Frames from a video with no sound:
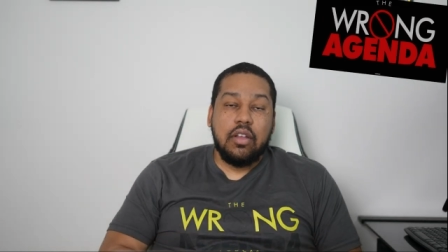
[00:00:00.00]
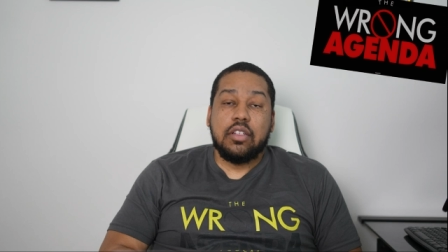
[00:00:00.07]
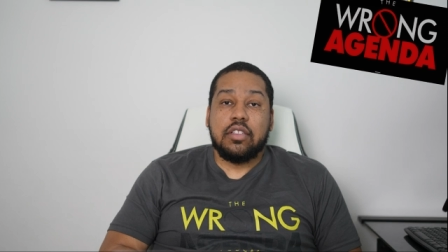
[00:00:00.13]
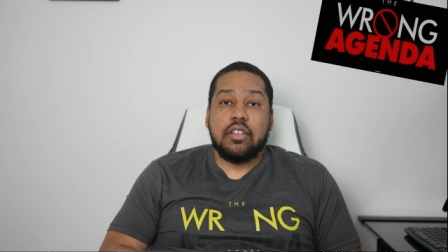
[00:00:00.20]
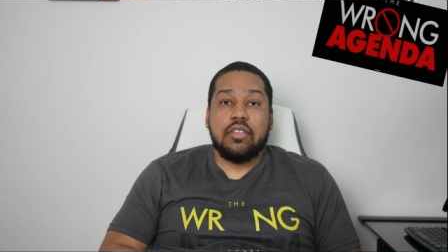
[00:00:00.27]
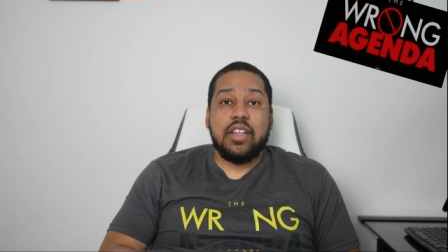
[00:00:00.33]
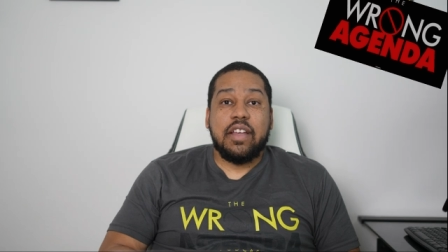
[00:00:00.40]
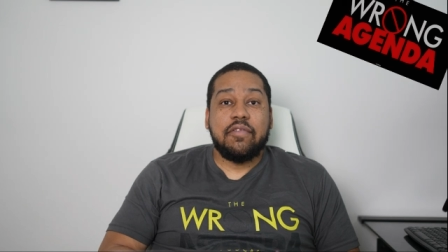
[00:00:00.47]

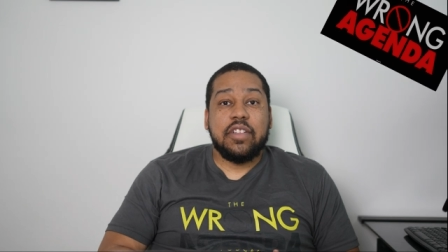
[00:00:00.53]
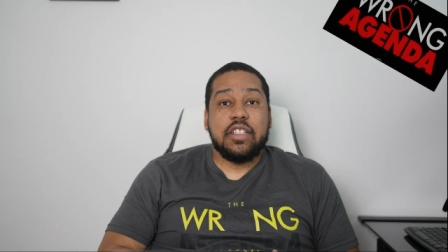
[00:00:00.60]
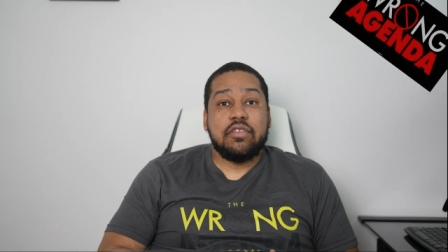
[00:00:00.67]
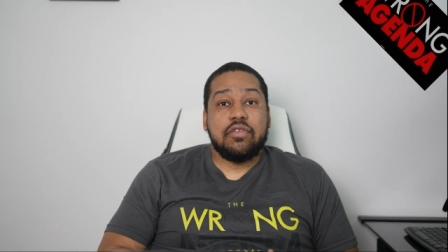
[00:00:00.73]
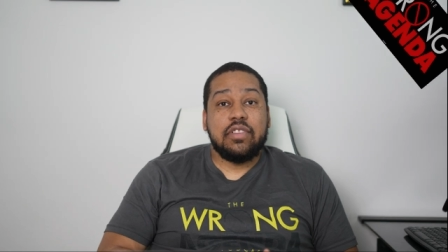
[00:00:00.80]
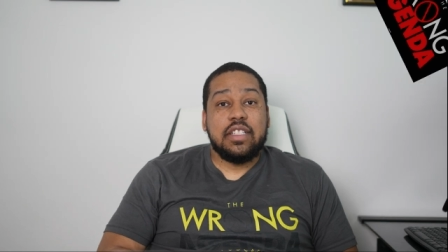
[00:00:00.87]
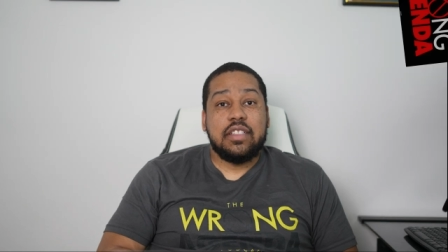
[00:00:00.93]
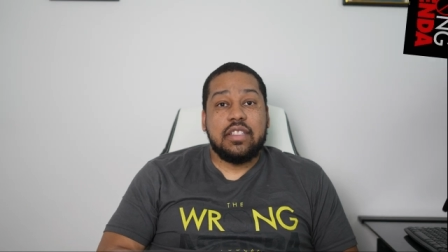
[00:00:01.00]
So
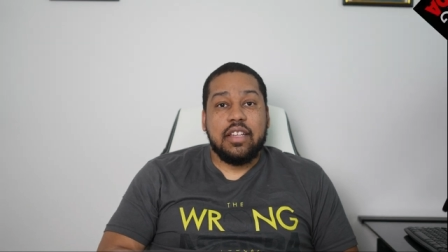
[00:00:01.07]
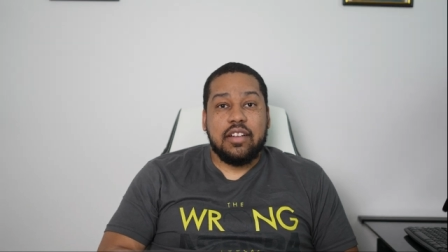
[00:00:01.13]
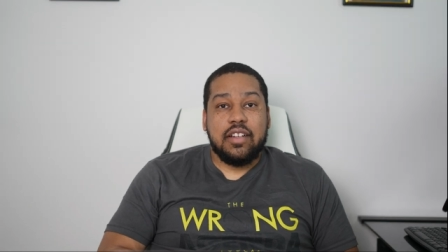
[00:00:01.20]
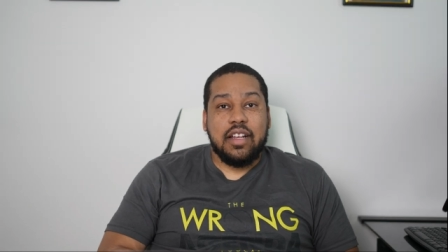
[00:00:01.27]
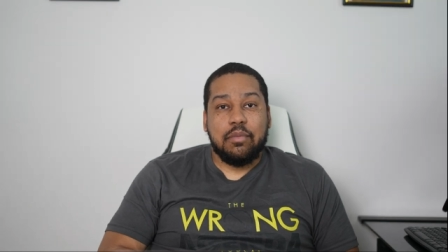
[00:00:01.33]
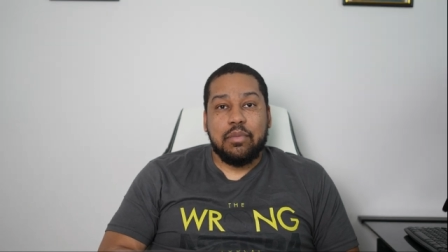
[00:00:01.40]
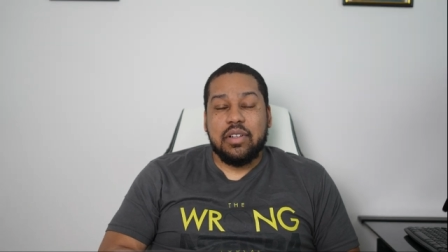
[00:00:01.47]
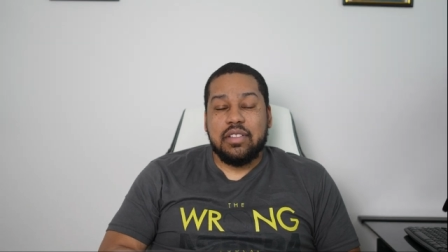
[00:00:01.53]
Netflix released their
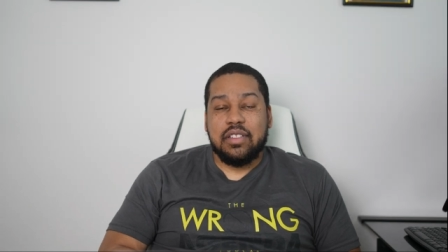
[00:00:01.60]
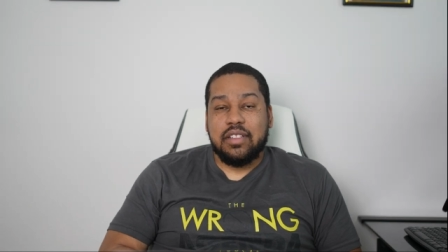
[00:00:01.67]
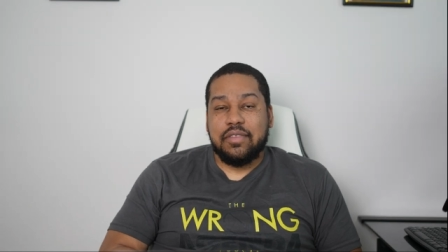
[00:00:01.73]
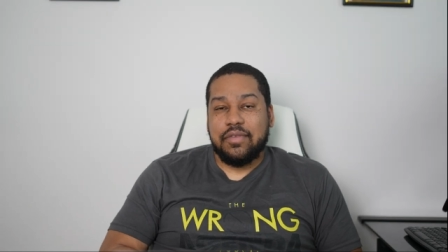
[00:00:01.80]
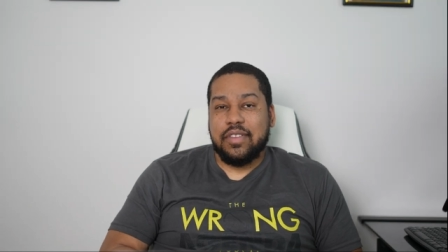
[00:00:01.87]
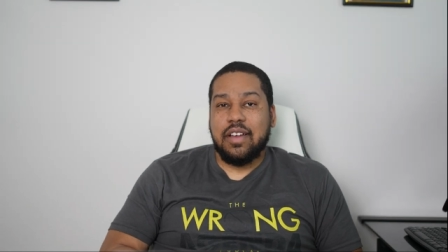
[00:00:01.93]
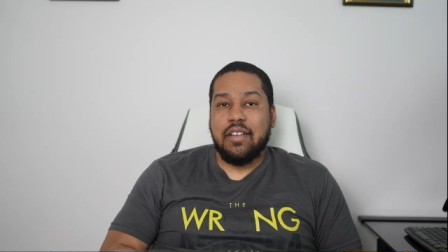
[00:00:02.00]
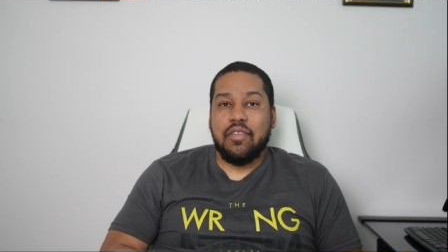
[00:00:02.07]
numbers, and
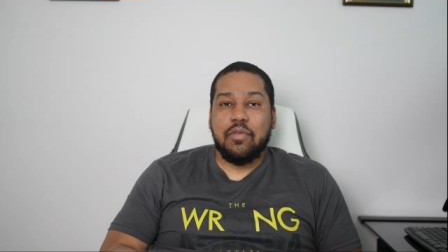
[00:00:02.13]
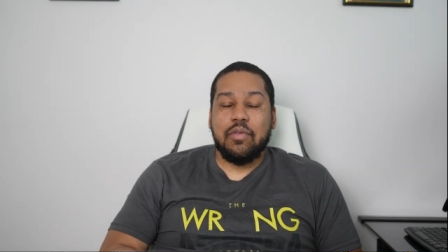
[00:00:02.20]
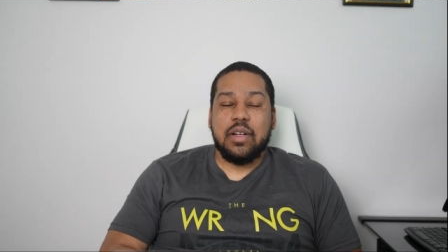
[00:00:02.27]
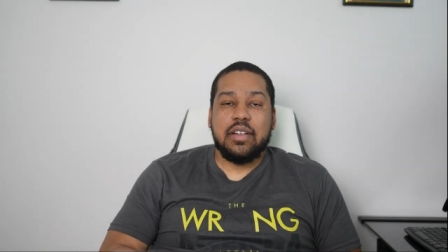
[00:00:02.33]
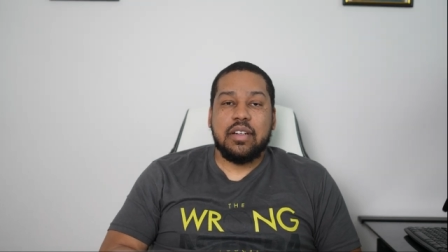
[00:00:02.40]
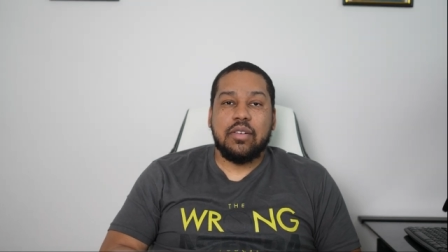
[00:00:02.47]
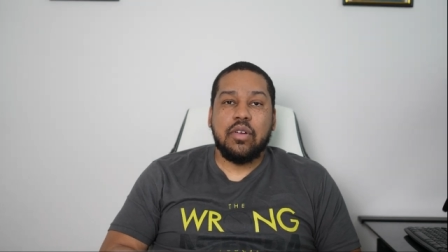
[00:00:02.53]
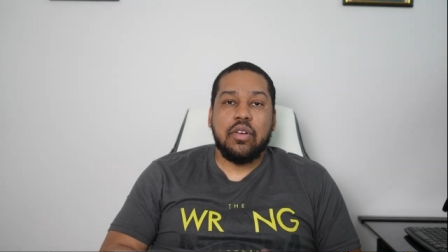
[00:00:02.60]
if you ever
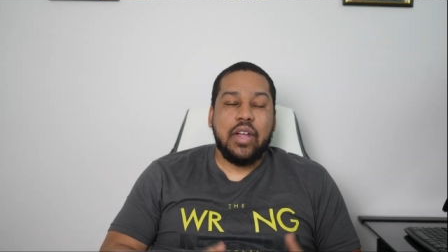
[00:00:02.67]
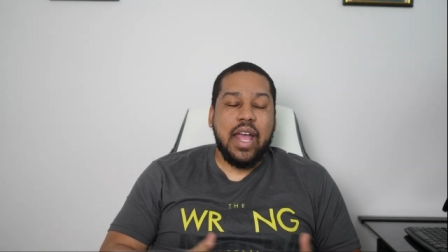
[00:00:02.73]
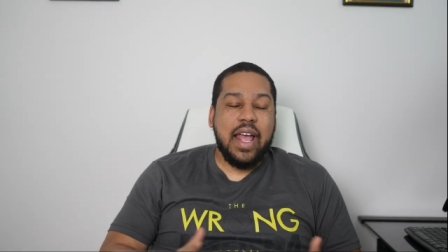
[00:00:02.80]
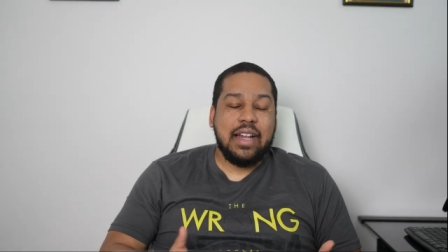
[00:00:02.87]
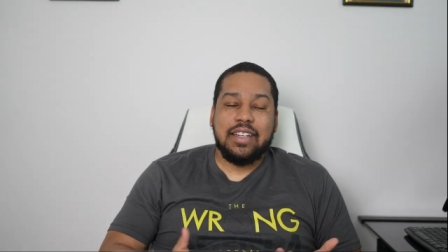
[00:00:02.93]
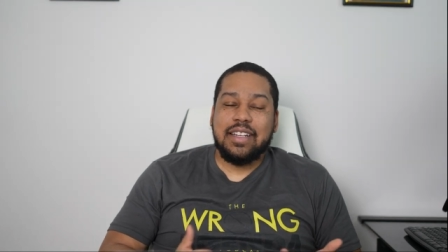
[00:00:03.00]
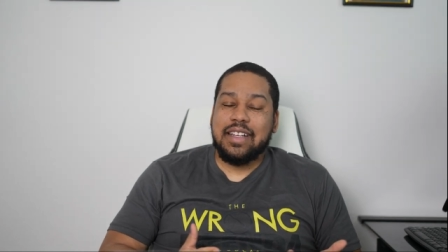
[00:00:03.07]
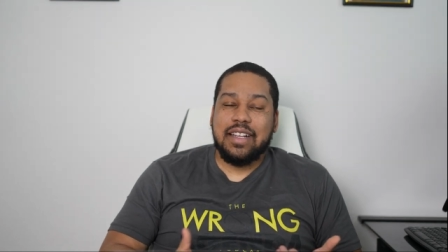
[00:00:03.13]
wondered
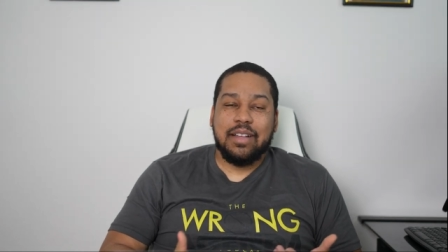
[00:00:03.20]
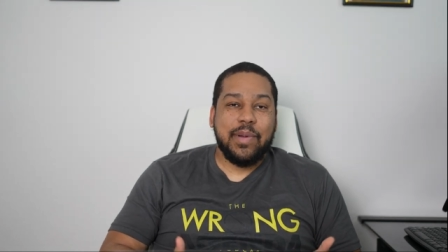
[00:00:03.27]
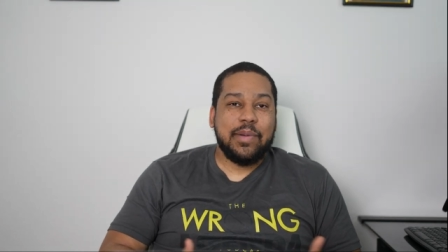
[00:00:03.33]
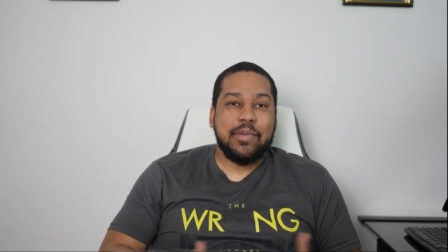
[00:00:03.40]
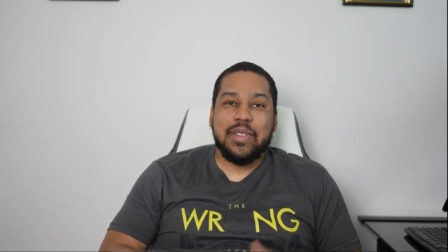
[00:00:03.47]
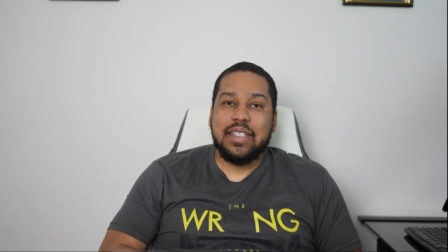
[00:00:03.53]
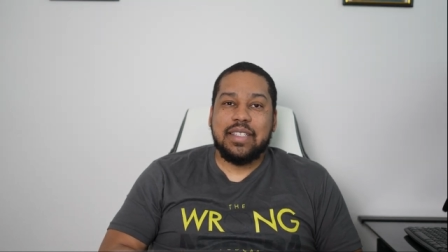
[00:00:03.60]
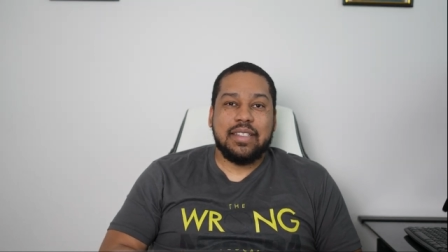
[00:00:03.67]
how did they come
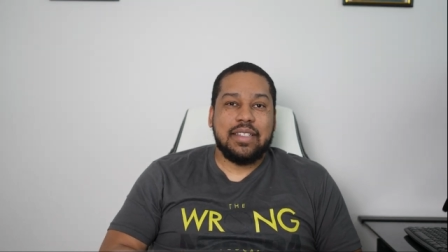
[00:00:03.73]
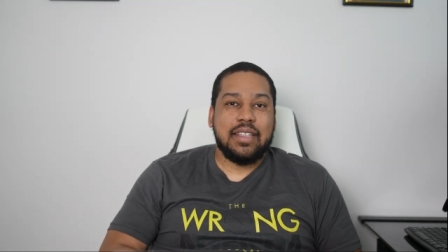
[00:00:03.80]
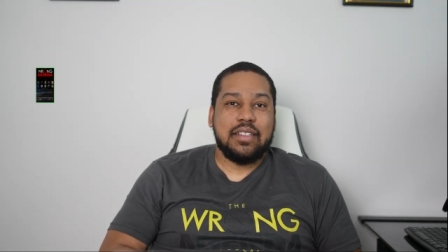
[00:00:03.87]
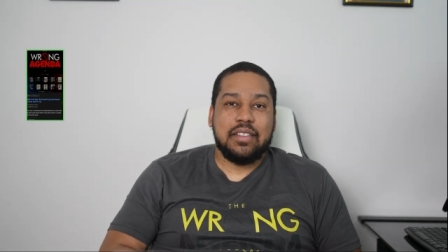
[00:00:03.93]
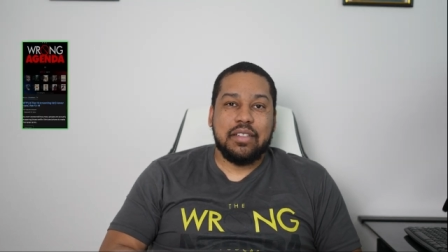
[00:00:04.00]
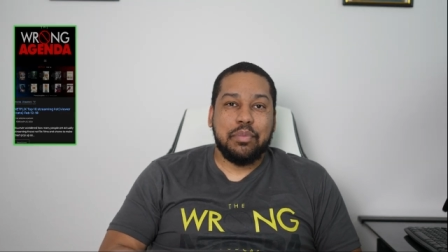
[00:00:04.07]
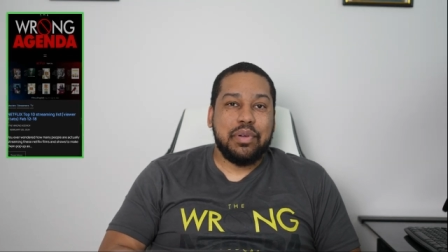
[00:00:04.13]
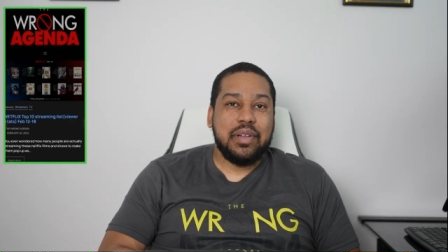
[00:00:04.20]
up with these
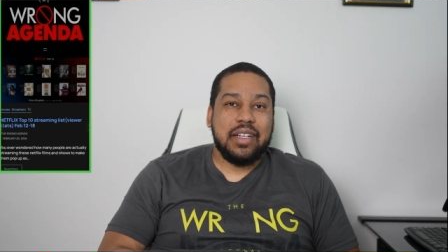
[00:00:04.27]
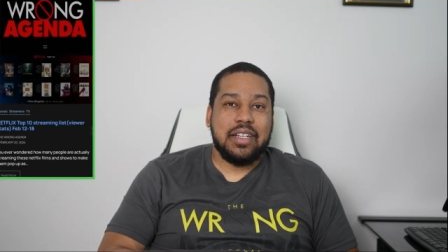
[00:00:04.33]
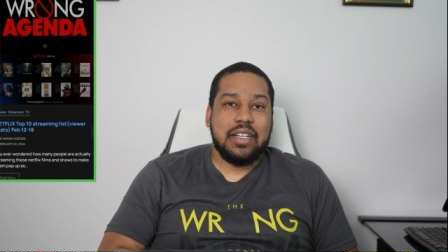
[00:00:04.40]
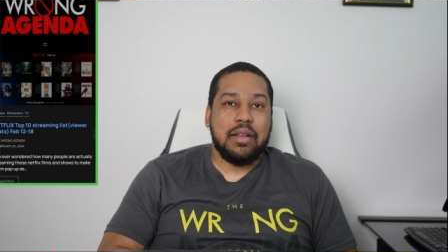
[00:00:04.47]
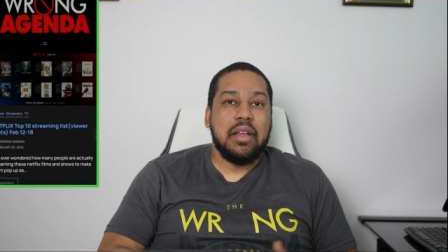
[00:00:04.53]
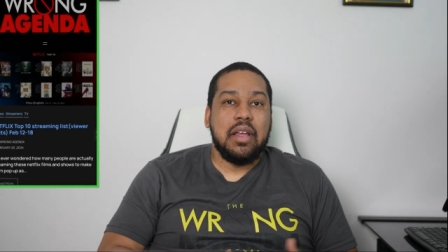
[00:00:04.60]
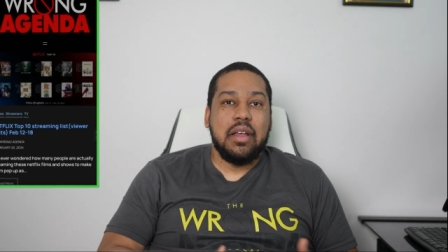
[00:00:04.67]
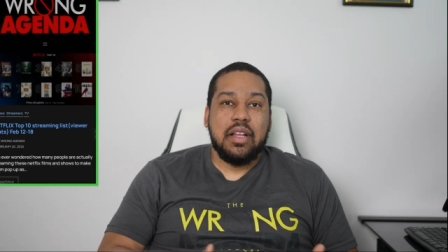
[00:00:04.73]
things to put in
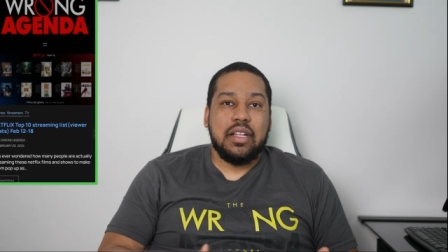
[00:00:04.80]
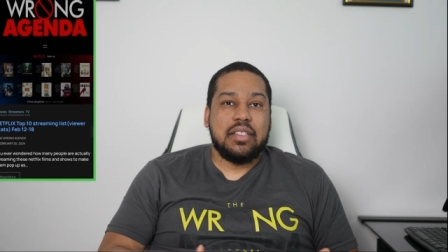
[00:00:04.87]
the